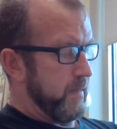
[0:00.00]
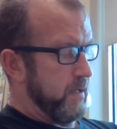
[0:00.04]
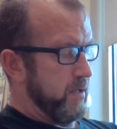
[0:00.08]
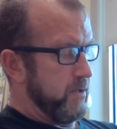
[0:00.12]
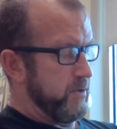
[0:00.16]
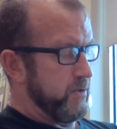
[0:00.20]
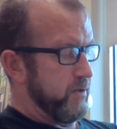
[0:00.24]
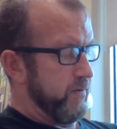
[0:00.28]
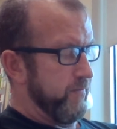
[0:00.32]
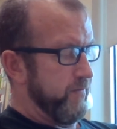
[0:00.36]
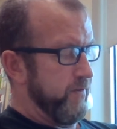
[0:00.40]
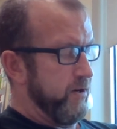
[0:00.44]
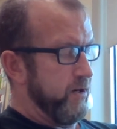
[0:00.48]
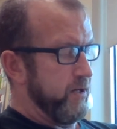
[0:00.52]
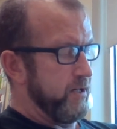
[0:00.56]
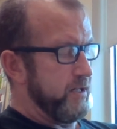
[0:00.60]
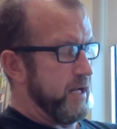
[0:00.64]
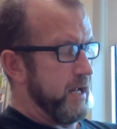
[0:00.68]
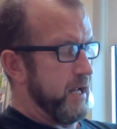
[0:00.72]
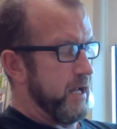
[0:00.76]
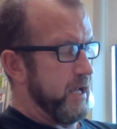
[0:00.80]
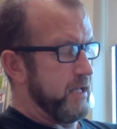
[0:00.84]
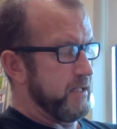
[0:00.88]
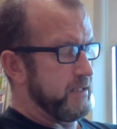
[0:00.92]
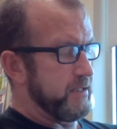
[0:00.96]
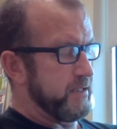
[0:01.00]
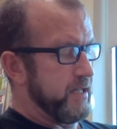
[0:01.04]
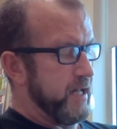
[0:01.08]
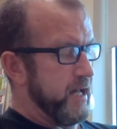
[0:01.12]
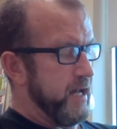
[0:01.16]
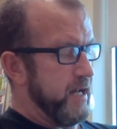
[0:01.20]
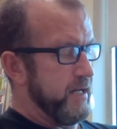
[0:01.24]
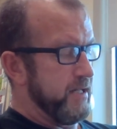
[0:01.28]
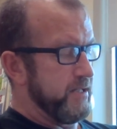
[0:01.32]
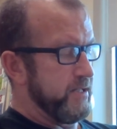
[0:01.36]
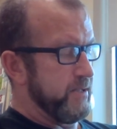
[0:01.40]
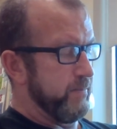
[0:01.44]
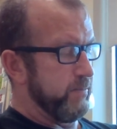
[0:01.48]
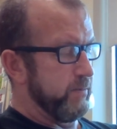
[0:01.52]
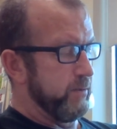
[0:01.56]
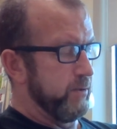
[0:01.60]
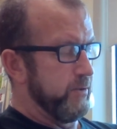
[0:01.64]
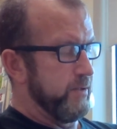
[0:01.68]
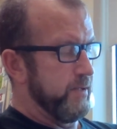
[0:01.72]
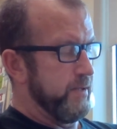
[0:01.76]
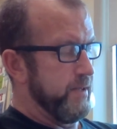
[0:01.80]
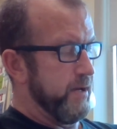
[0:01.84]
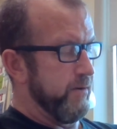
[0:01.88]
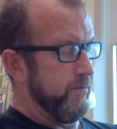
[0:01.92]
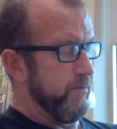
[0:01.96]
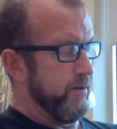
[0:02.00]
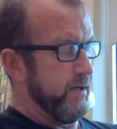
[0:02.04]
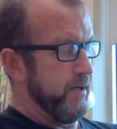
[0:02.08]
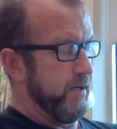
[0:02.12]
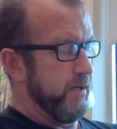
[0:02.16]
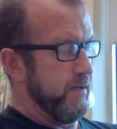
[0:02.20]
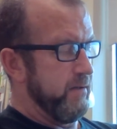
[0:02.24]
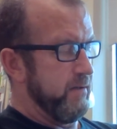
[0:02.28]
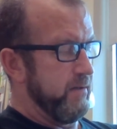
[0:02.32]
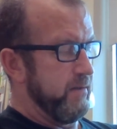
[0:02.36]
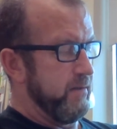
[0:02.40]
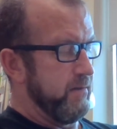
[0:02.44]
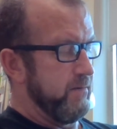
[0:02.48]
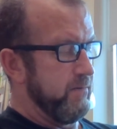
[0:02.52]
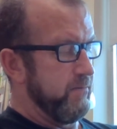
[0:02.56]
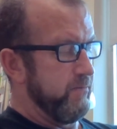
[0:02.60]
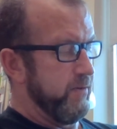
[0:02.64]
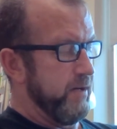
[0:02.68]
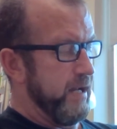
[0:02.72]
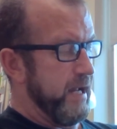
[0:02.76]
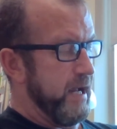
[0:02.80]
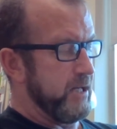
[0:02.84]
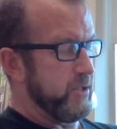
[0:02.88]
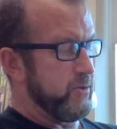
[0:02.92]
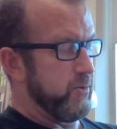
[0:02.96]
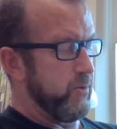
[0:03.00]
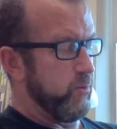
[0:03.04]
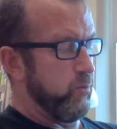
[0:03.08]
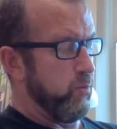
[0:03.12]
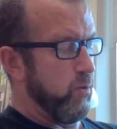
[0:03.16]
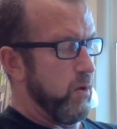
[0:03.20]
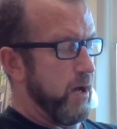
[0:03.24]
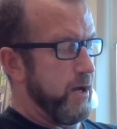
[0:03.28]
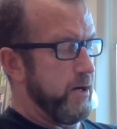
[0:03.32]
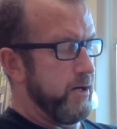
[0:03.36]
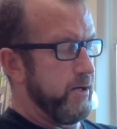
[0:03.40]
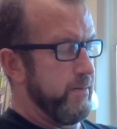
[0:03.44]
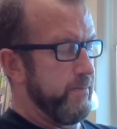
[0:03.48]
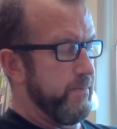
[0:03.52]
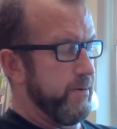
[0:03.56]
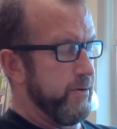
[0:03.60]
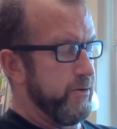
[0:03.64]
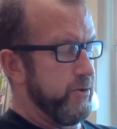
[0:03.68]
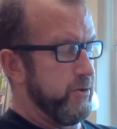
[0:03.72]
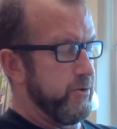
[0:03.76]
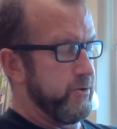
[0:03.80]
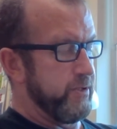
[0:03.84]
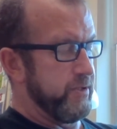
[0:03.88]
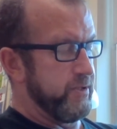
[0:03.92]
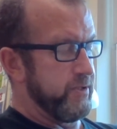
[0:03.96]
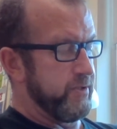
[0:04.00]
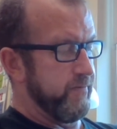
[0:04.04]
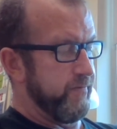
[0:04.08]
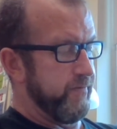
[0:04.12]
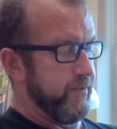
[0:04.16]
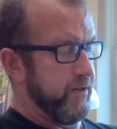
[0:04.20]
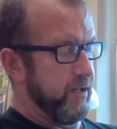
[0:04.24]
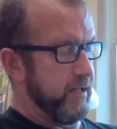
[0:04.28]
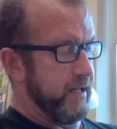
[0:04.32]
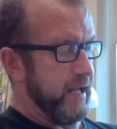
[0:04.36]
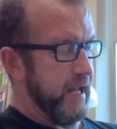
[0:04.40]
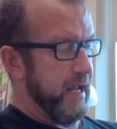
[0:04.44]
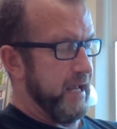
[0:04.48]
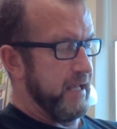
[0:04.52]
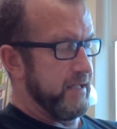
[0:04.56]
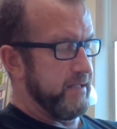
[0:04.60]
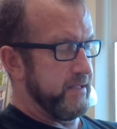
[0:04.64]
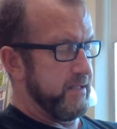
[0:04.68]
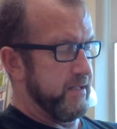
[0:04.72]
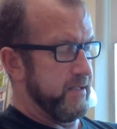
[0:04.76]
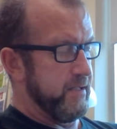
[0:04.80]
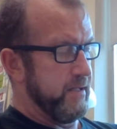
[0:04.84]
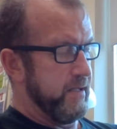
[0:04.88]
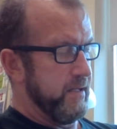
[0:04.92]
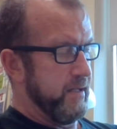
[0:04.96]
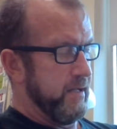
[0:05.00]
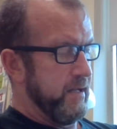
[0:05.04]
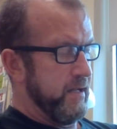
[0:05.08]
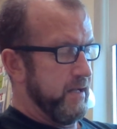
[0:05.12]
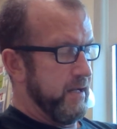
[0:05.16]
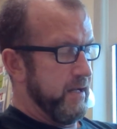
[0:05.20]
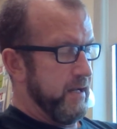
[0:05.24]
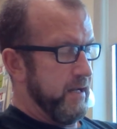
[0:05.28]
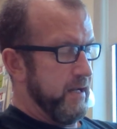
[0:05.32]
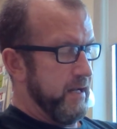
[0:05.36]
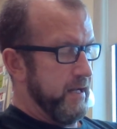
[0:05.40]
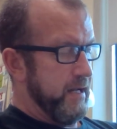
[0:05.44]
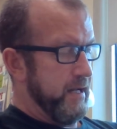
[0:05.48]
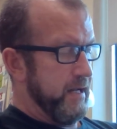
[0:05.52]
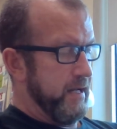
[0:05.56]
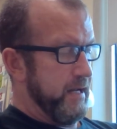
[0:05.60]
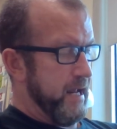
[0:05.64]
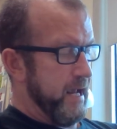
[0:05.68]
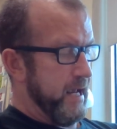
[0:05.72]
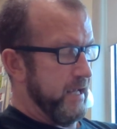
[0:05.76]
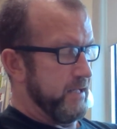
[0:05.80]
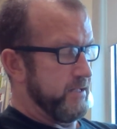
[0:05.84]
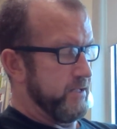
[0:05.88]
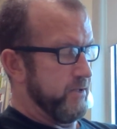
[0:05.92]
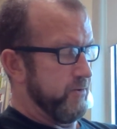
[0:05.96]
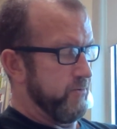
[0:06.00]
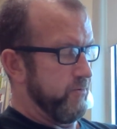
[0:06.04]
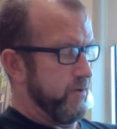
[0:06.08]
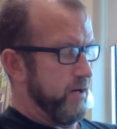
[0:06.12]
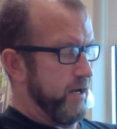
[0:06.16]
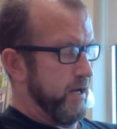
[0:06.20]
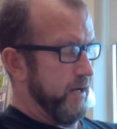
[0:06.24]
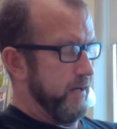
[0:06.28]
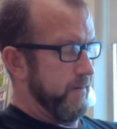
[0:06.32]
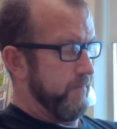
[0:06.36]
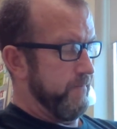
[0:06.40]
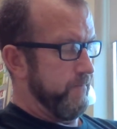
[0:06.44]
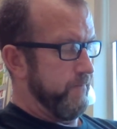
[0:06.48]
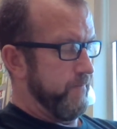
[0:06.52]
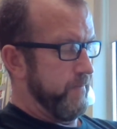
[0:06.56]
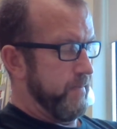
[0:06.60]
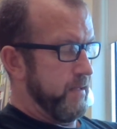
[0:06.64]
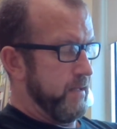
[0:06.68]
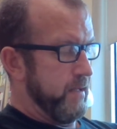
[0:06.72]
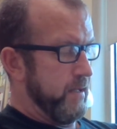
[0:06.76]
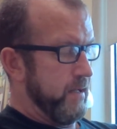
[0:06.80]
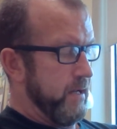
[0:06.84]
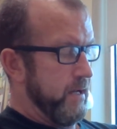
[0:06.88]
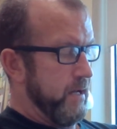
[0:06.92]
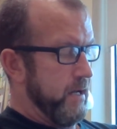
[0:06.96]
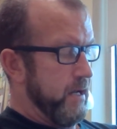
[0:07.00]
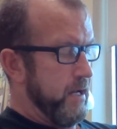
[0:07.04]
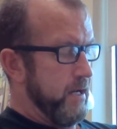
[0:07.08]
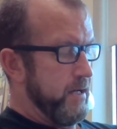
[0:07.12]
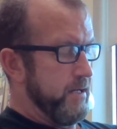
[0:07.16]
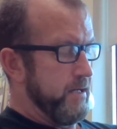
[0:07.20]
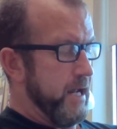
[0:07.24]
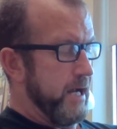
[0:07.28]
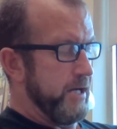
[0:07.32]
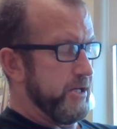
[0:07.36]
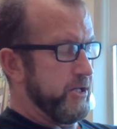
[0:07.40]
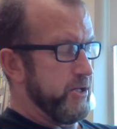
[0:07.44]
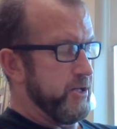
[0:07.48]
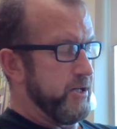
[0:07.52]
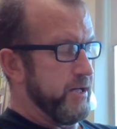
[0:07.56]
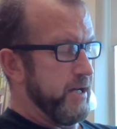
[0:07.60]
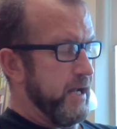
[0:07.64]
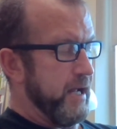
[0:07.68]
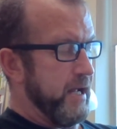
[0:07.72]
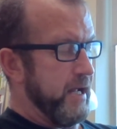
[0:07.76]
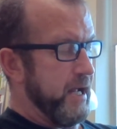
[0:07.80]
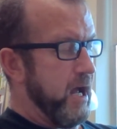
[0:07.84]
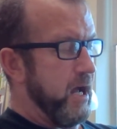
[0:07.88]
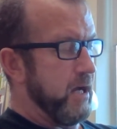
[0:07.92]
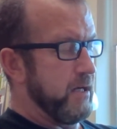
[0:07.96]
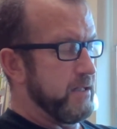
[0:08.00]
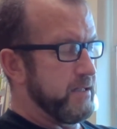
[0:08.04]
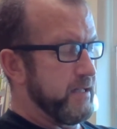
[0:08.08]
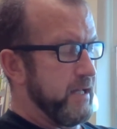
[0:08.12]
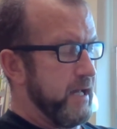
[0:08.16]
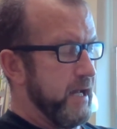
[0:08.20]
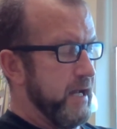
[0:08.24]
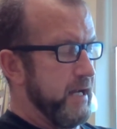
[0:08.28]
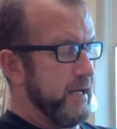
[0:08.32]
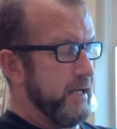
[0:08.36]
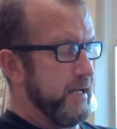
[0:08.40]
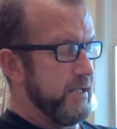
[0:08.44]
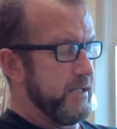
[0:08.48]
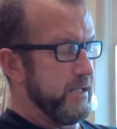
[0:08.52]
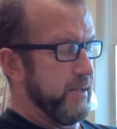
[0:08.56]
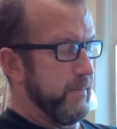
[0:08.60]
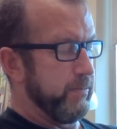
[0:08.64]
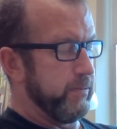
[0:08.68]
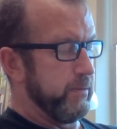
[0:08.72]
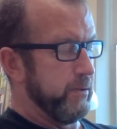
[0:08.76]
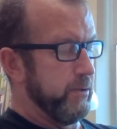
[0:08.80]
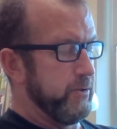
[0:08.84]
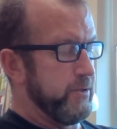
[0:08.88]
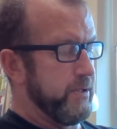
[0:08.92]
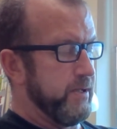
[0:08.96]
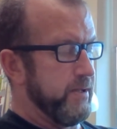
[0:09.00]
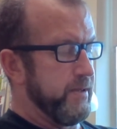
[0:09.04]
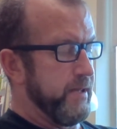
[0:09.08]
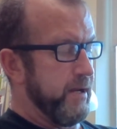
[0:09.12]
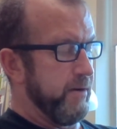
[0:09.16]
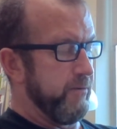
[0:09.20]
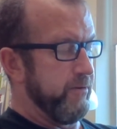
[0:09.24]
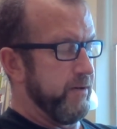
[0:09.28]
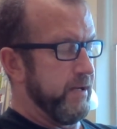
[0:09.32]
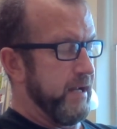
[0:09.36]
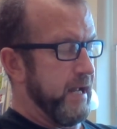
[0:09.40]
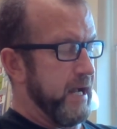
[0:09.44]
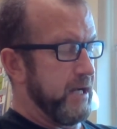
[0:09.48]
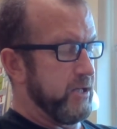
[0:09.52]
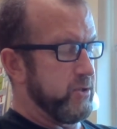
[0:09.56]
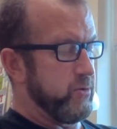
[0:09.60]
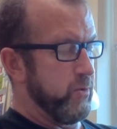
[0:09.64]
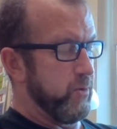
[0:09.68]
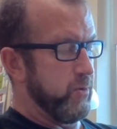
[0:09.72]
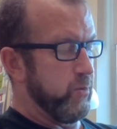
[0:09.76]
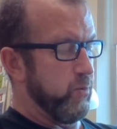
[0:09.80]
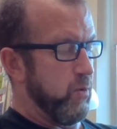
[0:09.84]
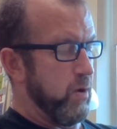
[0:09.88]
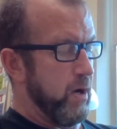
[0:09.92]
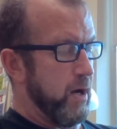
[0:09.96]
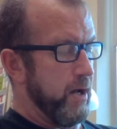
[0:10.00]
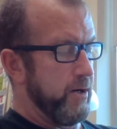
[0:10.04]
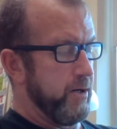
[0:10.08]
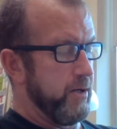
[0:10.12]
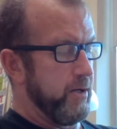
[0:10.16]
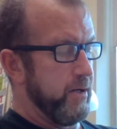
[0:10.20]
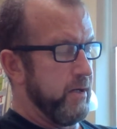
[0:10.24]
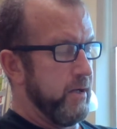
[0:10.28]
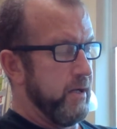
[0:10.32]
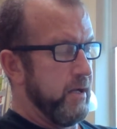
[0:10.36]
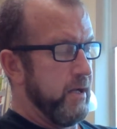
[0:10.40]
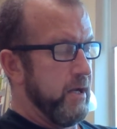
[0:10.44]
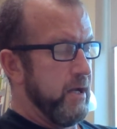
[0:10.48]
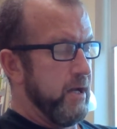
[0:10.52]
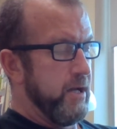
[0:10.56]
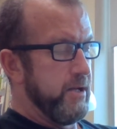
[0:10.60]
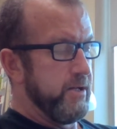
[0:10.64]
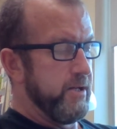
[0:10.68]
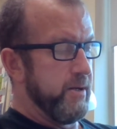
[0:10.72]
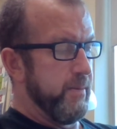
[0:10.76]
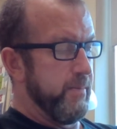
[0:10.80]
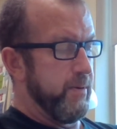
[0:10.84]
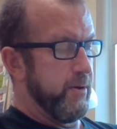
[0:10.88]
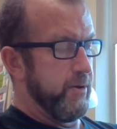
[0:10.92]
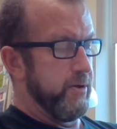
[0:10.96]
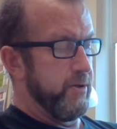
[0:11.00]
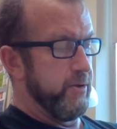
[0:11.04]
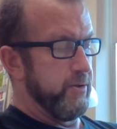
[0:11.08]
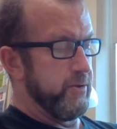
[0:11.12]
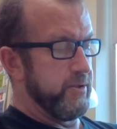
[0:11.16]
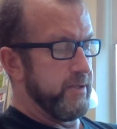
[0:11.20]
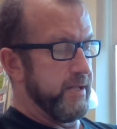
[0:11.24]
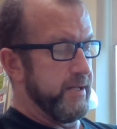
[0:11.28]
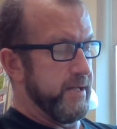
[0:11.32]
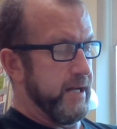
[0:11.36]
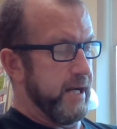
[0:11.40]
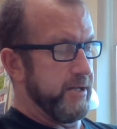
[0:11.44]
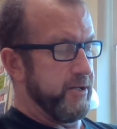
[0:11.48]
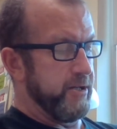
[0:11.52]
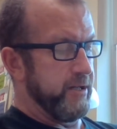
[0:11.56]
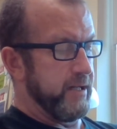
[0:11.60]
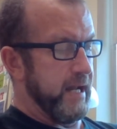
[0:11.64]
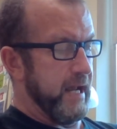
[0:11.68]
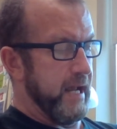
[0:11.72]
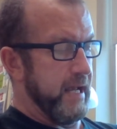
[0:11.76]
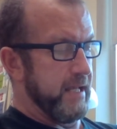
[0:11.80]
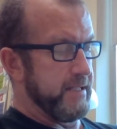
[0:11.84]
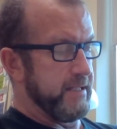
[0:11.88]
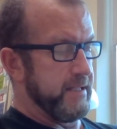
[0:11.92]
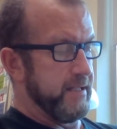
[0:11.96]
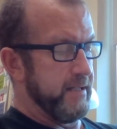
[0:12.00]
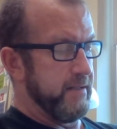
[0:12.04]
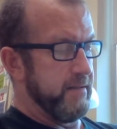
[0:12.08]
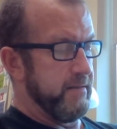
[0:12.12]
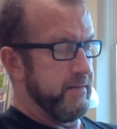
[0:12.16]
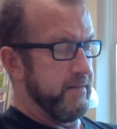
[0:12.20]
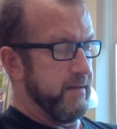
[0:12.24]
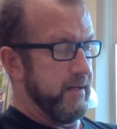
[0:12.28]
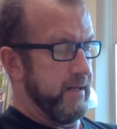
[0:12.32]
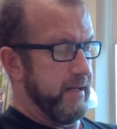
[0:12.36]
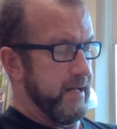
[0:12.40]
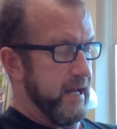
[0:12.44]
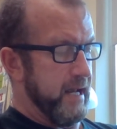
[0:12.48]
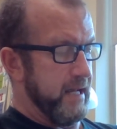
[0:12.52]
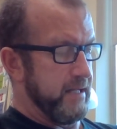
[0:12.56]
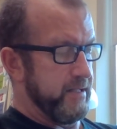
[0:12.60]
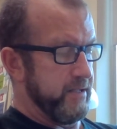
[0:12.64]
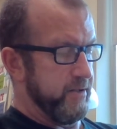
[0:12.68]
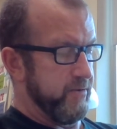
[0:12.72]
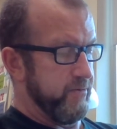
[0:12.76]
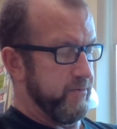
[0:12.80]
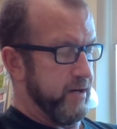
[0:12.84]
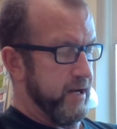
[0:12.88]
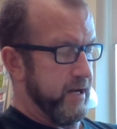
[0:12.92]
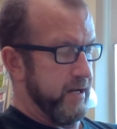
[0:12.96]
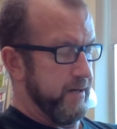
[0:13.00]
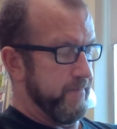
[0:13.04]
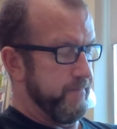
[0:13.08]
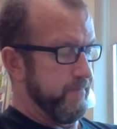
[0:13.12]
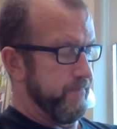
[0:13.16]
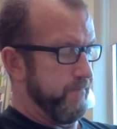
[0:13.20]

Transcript: Sulfuric dioxide is a pollutant that reacts with water and produces sulfuric acid in acid rain. Nitrogen dioxide is a pollutant that reacts with water to produce the nitric acid in acid rain.